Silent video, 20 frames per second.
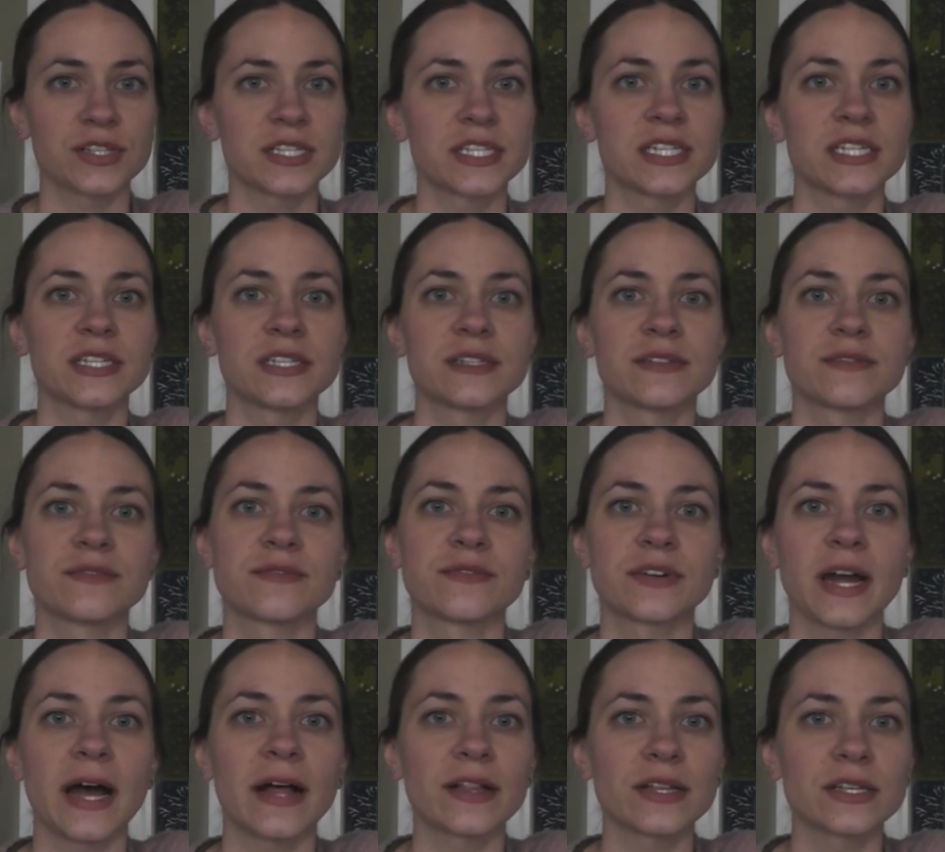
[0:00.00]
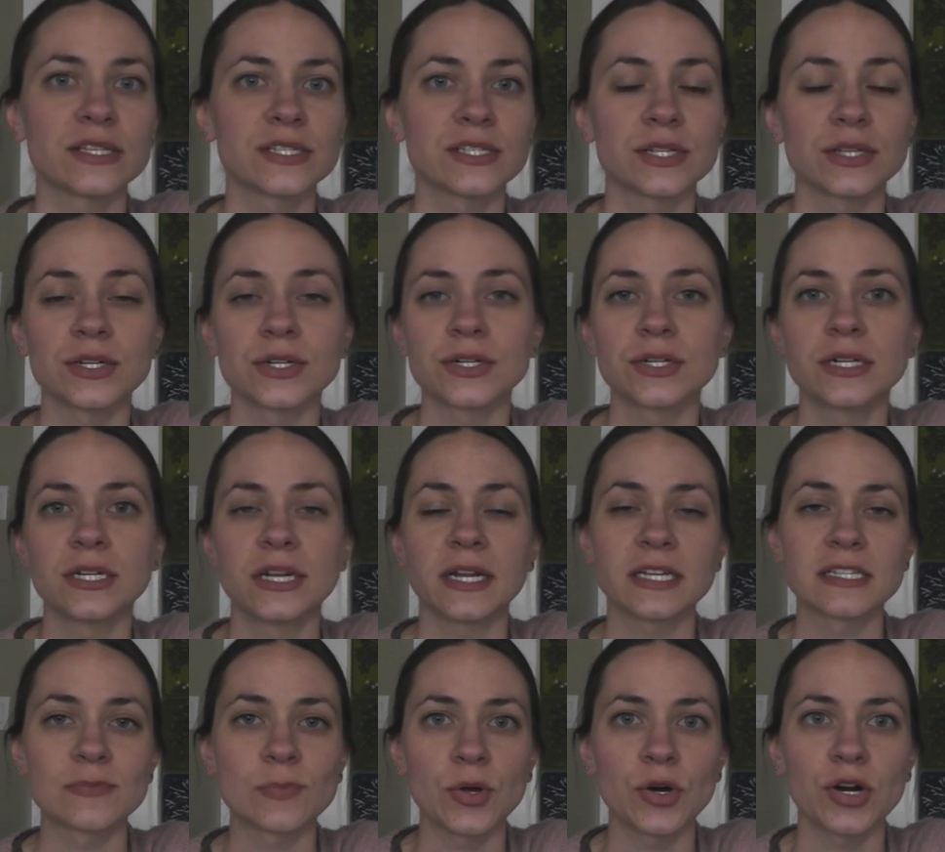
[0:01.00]
This is for Alice to learn and
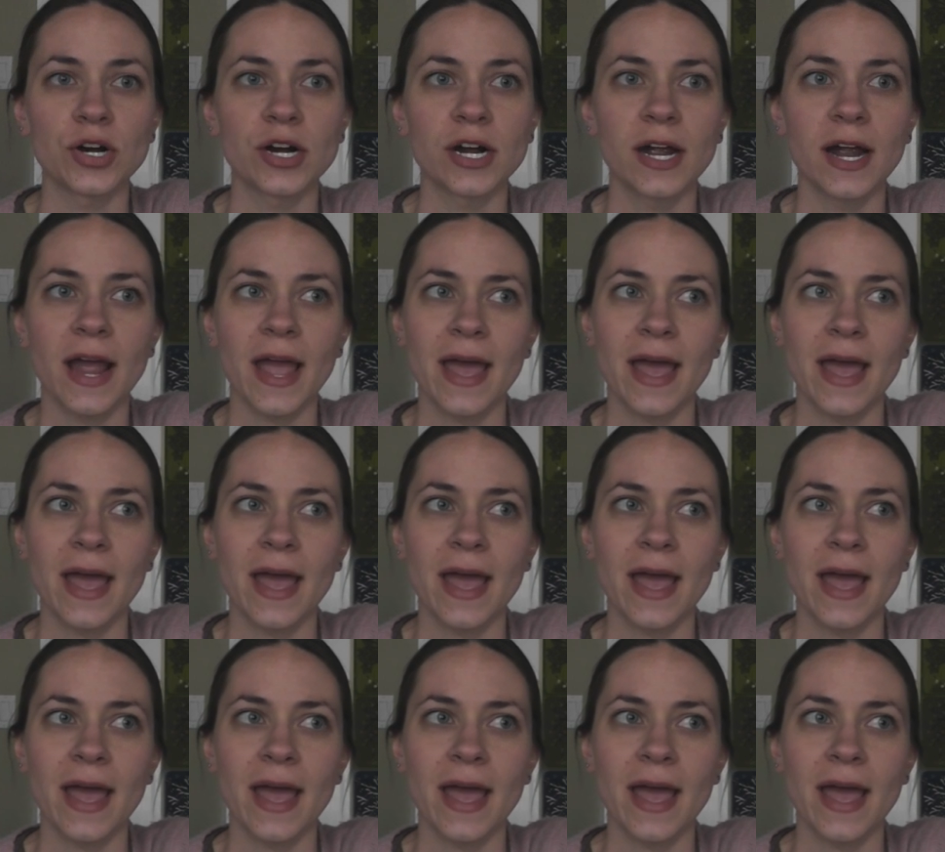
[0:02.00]
explore